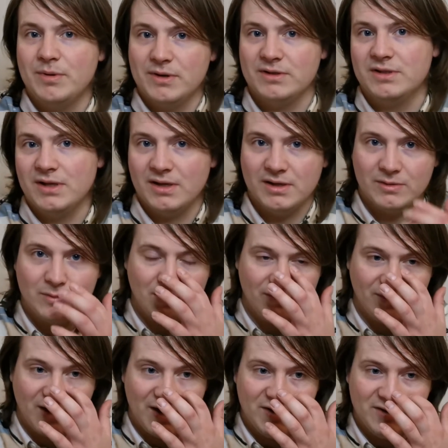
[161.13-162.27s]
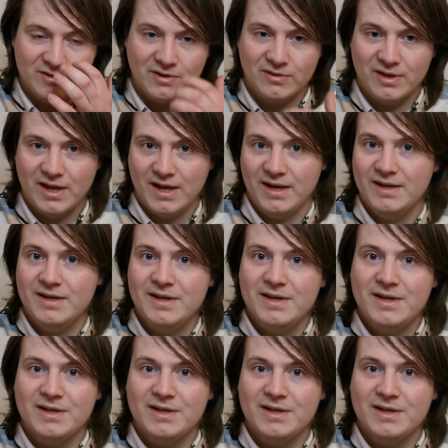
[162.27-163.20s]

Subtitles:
put certain qualifications on there.